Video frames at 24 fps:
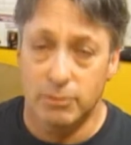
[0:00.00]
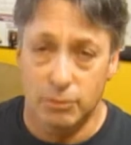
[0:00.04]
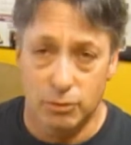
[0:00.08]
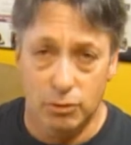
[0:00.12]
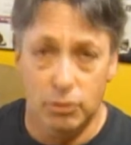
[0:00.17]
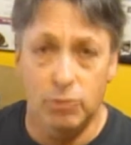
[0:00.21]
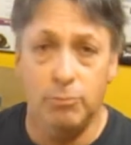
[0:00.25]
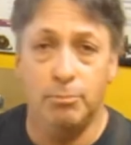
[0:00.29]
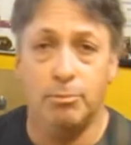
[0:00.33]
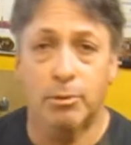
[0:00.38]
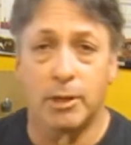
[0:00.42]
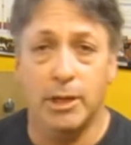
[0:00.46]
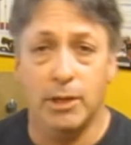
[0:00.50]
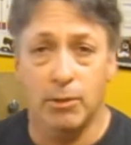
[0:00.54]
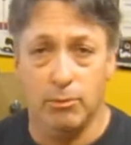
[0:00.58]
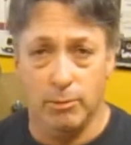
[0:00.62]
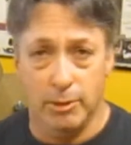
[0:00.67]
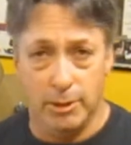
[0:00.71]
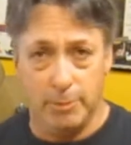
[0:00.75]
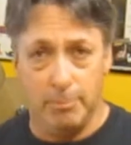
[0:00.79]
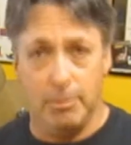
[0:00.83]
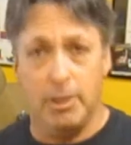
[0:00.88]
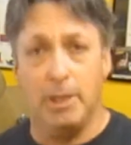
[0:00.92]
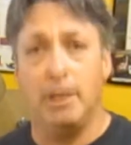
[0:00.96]
you play it
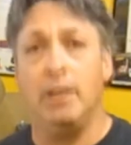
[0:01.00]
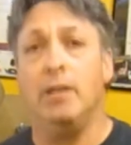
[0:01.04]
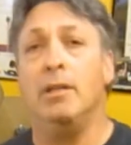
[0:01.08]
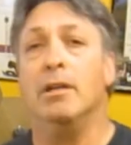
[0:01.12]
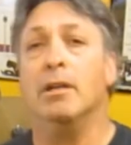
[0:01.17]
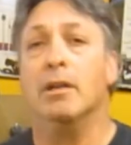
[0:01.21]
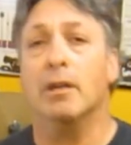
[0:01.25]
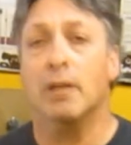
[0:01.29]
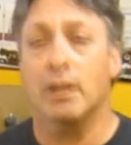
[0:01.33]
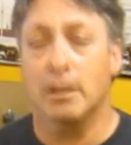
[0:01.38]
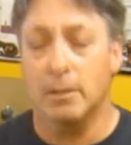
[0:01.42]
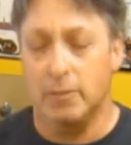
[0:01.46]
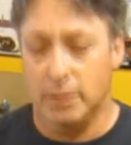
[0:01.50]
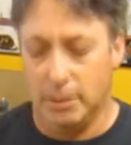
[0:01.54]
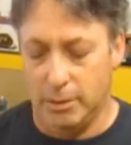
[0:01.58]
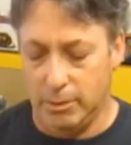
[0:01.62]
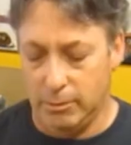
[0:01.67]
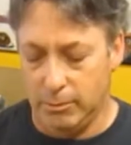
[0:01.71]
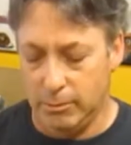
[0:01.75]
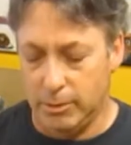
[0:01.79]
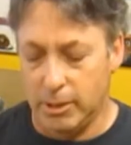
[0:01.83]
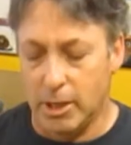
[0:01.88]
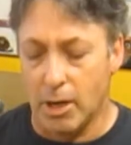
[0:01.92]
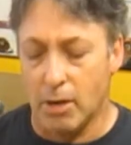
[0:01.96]
with me.
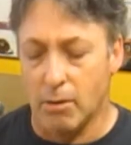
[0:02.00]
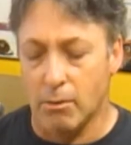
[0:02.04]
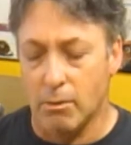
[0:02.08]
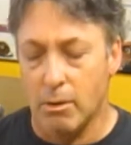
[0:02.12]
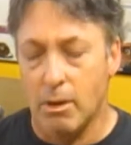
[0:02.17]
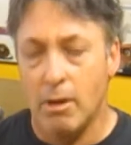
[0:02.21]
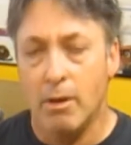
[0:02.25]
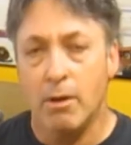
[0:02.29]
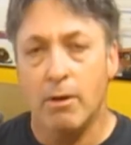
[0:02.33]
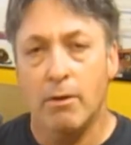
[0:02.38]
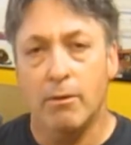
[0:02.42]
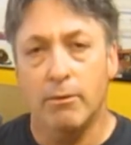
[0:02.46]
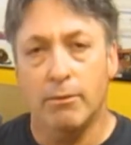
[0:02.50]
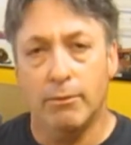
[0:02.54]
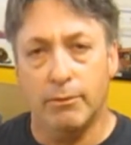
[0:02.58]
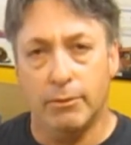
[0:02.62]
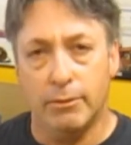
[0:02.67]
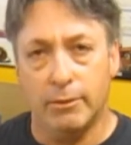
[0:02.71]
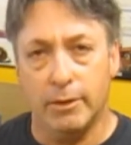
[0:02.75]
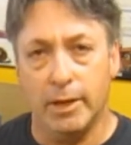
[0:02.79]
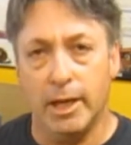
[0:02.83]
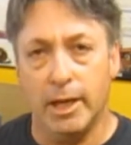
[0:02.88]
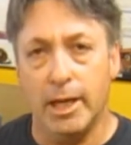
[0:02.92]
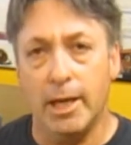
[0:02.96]
Here we go.
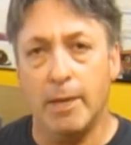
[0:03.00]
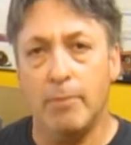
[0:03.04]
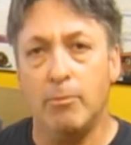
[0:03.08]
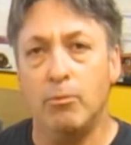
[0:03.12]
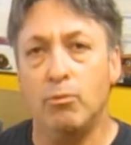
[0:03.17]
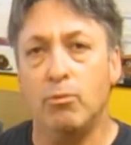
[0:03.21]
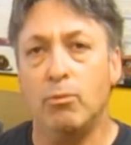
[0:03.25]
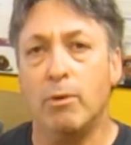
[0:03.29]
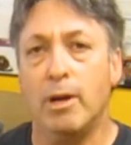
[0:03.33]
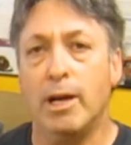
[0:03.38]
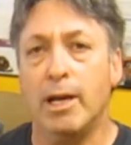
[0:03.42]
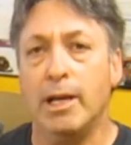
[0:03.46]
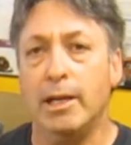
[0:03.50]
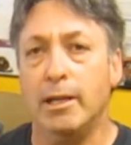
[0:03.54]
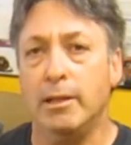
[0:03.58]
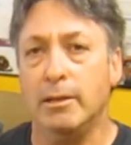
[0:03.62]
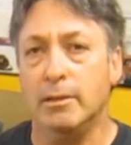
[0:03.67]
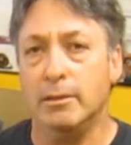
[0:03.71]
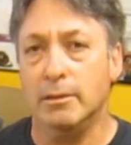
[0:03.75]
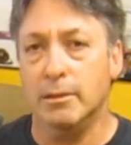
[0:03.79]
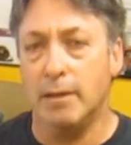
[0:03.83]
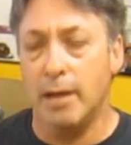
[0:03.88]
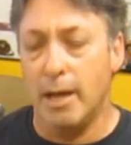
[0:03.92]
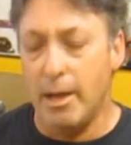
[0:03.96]
Flam right
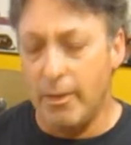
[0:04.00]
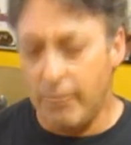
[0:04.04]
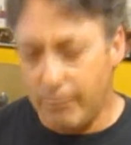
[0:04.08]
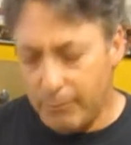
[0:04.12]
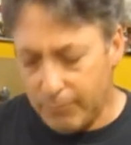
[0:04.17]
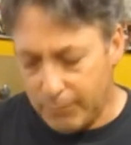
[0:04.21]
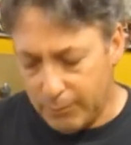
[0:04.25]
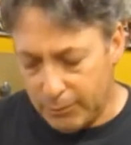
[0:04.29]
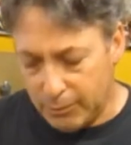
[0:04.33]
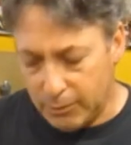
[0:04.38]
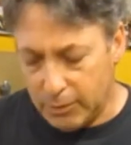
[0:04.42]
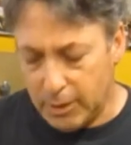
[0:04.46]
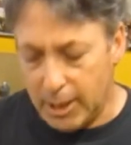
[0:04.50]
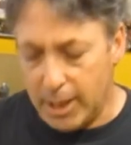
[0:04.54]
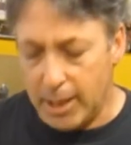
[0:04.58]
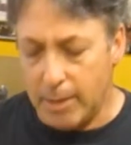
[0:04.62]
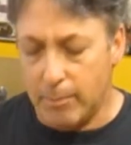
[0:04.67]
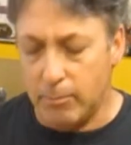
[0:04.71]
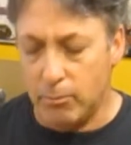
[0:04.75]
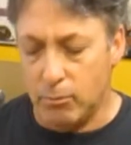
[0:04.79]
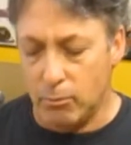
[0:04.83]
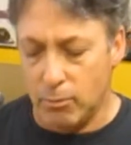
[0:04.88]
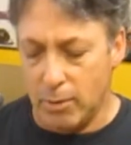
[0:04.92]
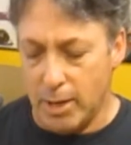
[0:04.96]
left,
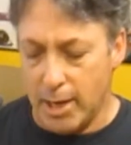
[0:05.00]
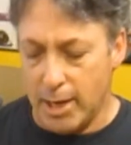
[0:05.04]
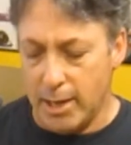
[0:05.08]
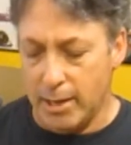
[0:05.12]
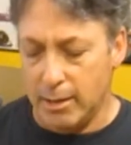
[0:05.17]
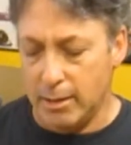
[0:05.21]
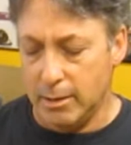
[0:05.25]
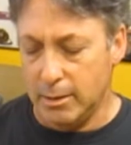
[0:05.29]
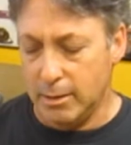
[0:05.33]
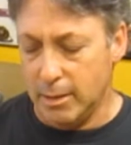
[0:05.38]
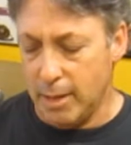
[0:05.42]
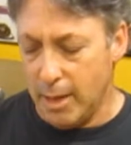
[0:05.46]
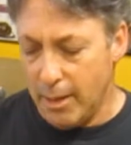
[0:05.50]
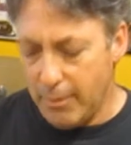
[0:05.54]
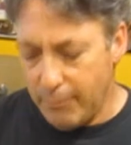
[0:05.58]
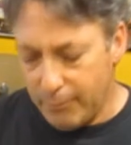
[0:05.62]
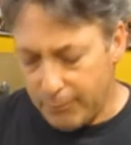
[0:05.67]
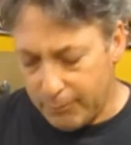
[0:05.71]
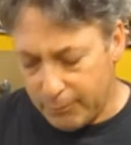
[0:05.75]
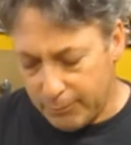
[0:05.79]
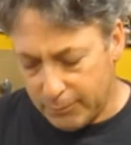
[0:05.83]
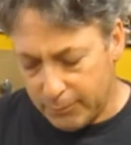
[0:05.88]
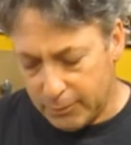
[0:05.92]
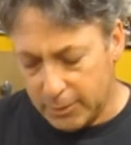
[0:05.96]
flam right left,
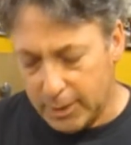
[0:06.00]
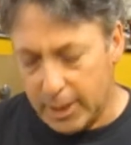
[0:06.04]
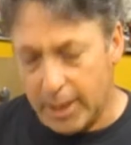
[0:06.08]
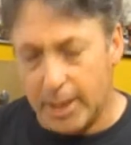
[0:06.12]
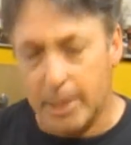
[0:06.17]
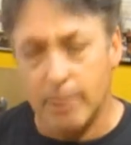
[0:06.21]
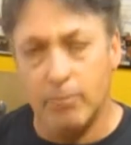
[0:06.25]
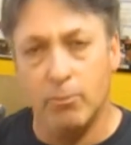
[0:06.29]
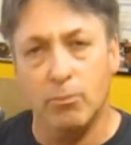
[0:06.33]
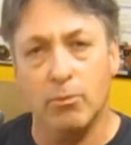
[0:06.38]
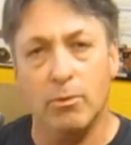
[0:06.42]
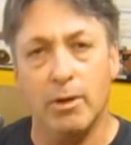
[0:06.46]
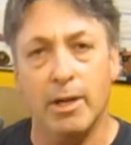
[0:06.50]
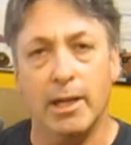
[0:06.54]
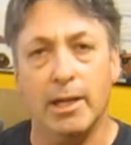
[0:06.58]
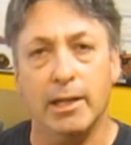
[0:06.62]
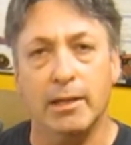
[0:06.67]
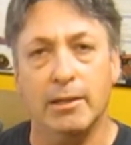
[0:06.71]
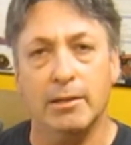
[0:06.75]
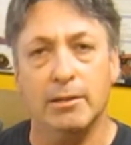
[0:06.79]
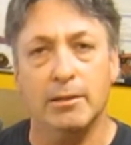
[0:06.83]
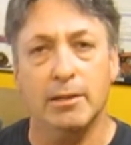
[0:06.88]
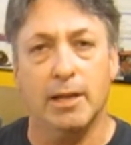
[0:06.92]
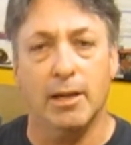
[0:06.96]
flam
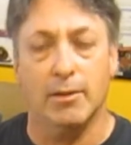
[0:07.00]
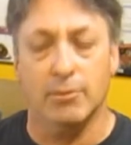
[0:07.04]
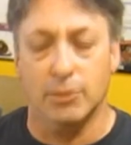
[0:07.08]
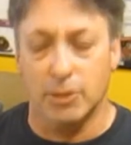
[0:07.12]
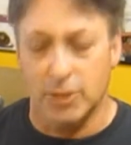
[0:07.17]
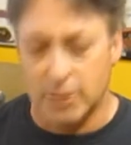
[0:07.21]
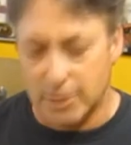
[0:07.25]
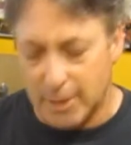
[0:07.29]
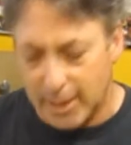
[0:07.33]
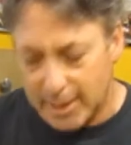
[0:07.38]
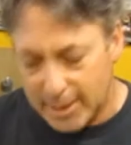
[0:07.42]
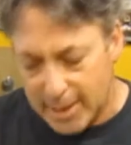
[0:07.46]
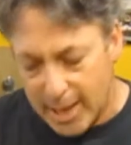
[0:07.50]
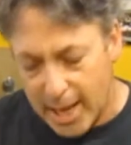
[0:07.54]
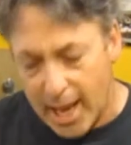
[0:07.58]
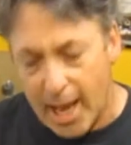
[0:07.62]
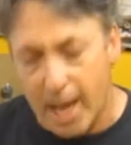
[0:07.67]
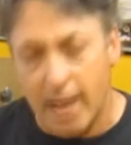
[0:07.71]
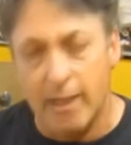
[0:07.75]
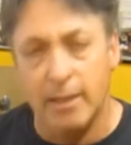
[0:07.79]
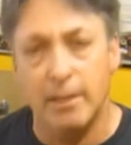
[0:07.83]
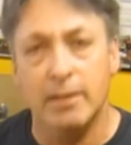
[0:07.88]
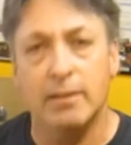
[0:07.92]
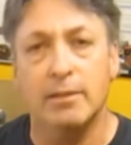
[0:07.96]
right left, just like
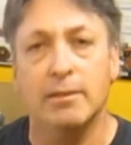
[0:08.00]
that.